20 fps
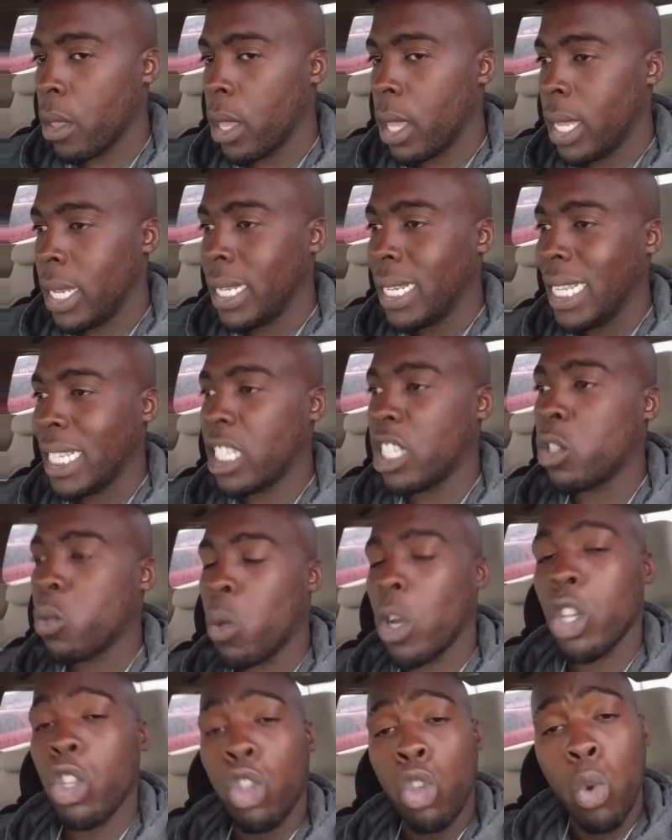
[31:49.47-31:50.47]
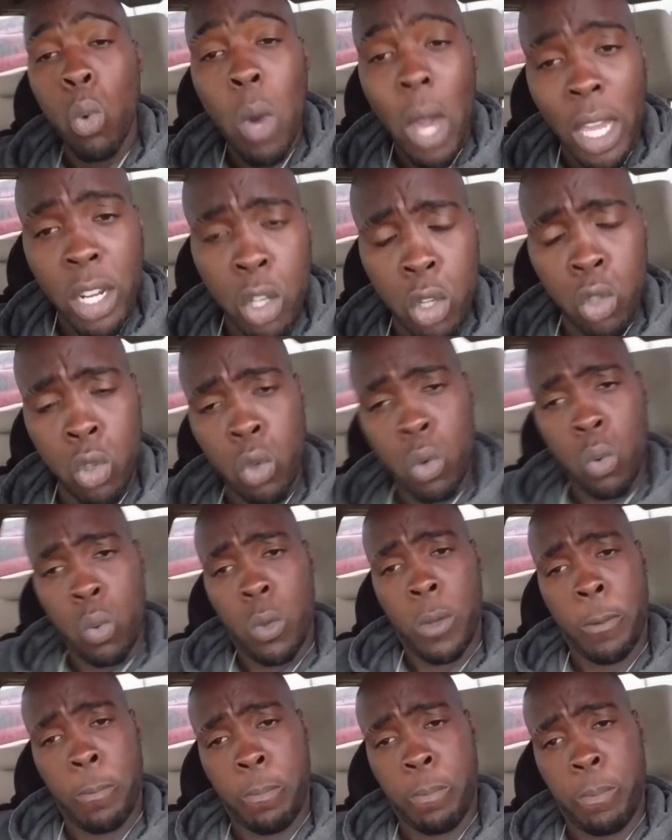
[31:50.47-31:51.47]
this is what you got to do
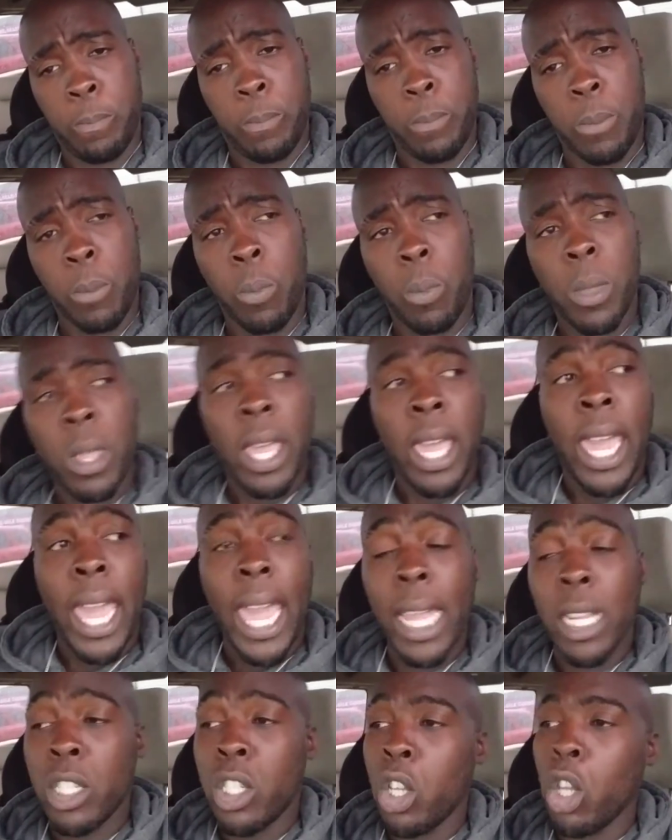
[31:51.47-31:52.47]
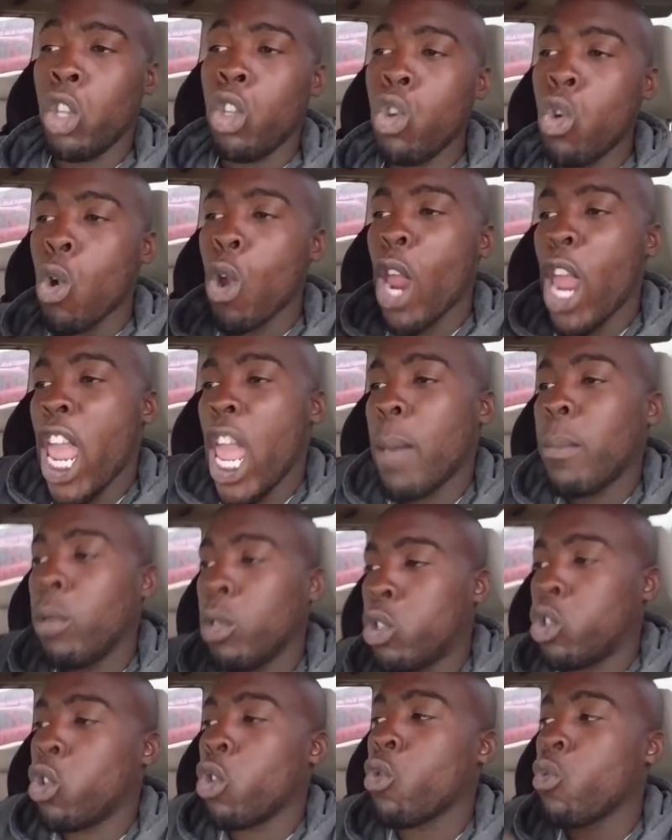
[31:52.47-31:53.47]
until you're able
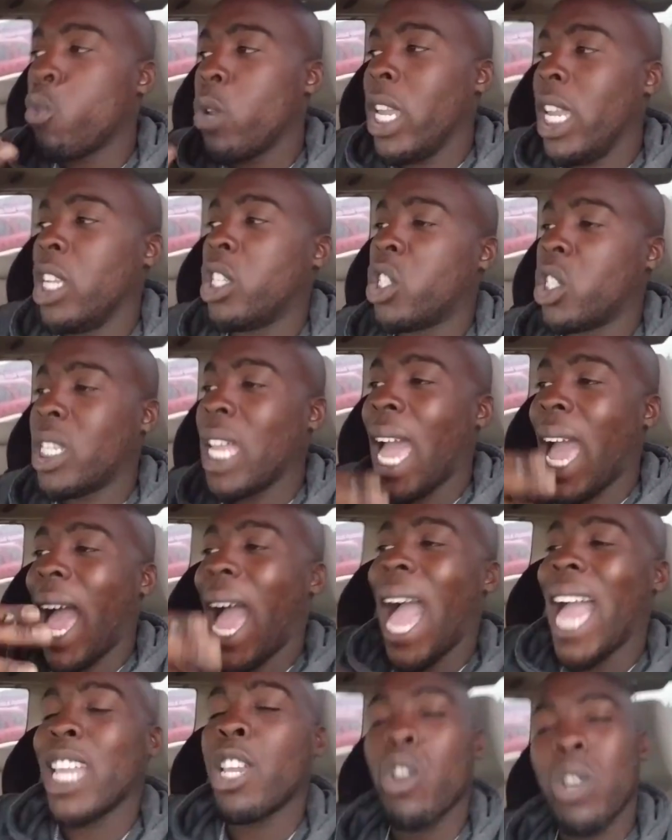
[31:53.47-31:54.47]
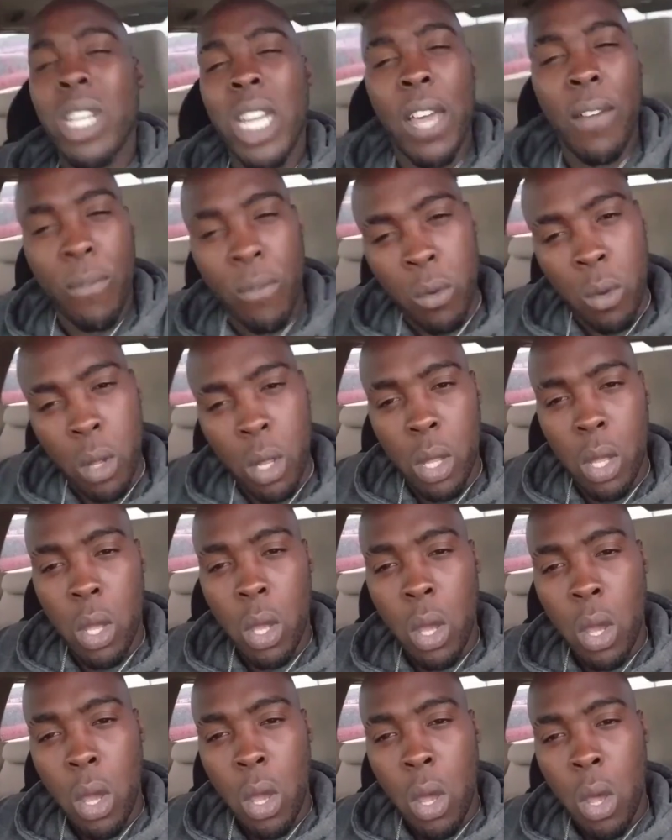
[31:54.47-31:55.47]
to reach that higher level
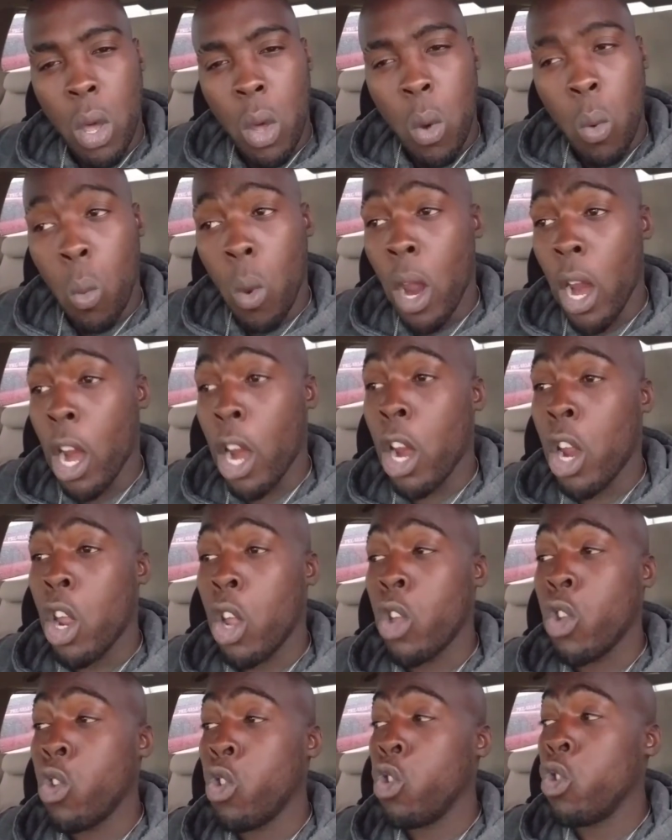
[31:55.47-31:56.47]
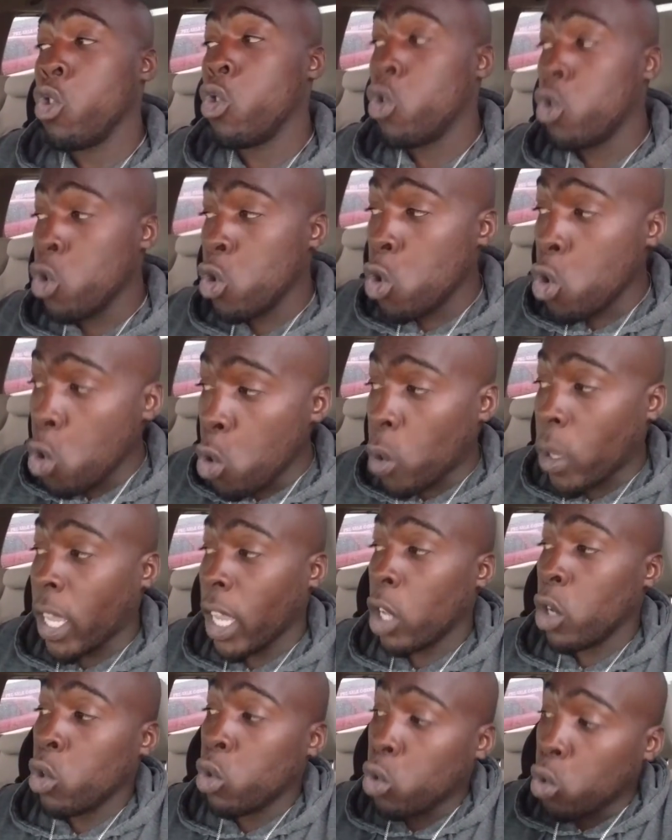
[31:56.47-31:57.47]
where you
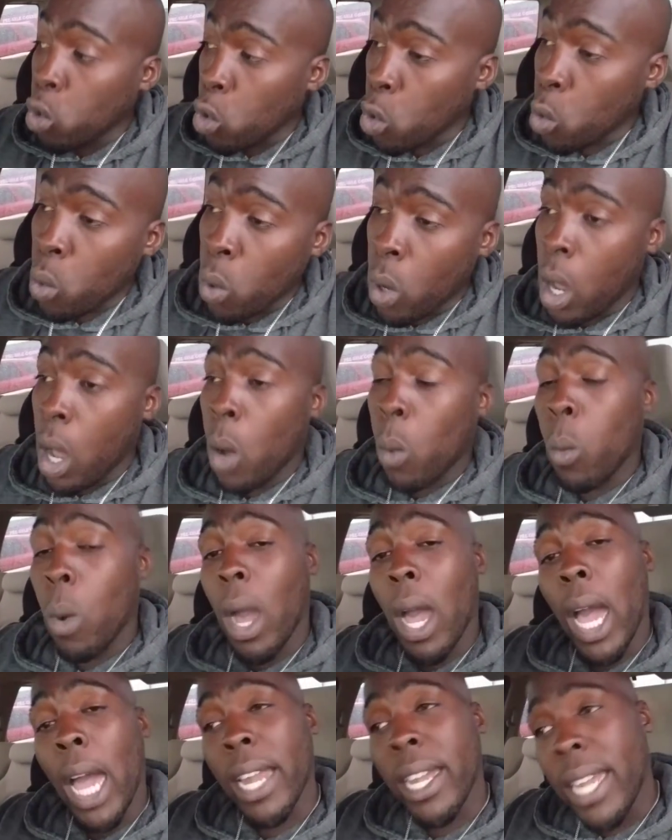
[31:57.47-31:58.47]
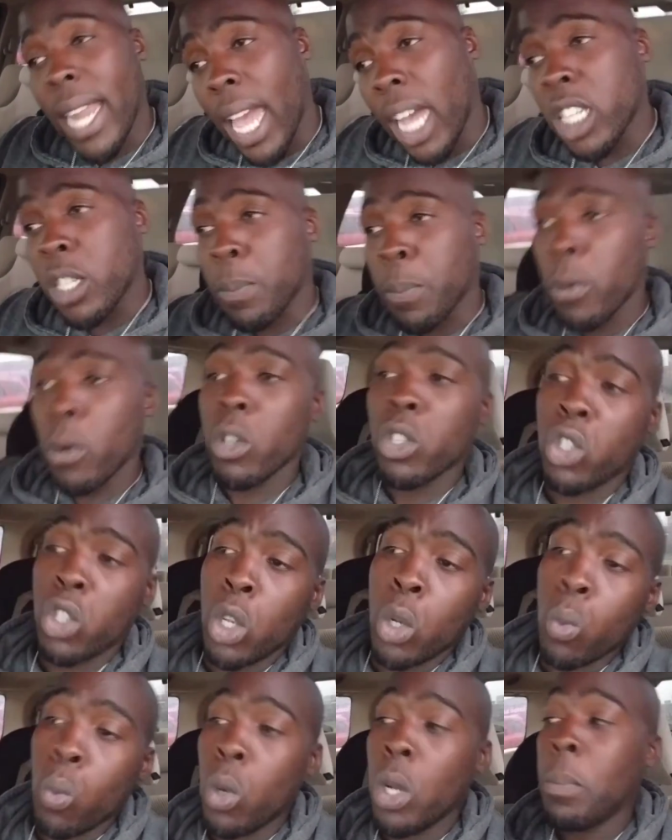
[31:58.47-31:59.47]
can do what a next
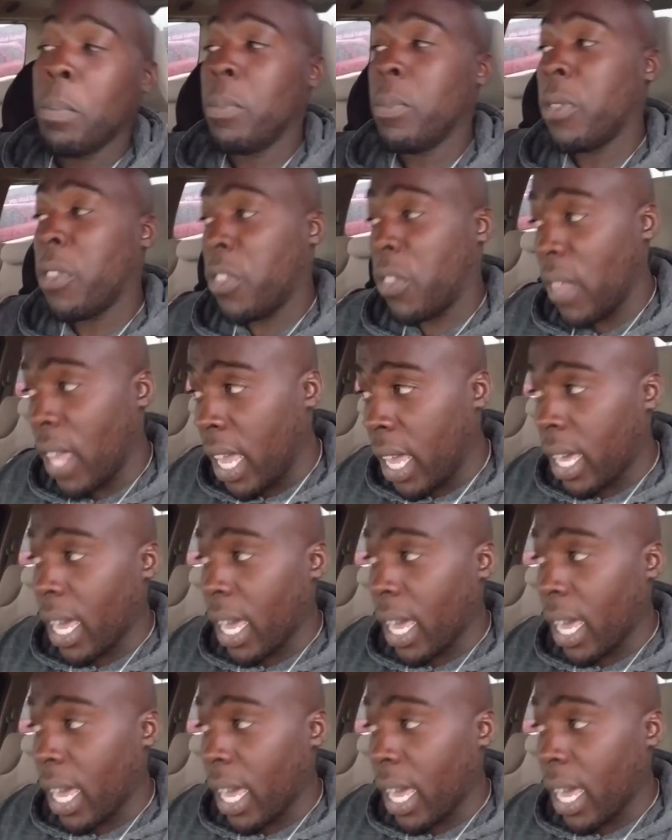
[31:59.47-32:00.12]
person would think